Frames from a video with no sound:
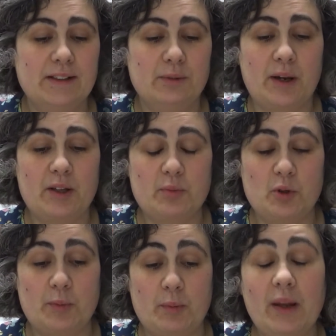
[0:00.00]
We either
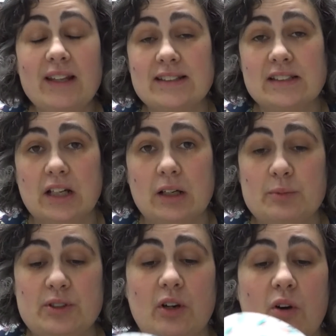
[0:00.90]
put them in plastic
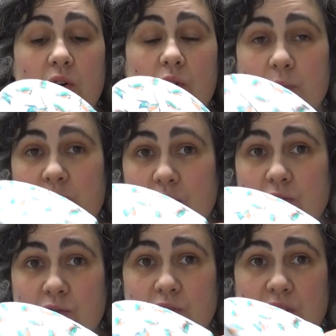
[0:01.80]
tubs or we
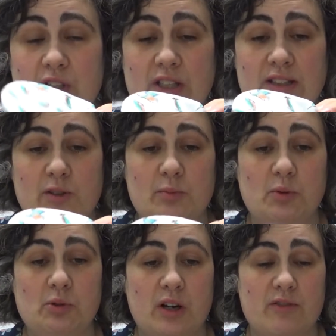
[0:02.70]
use these little
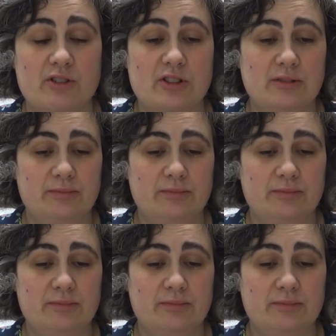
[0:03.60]
bowl covers.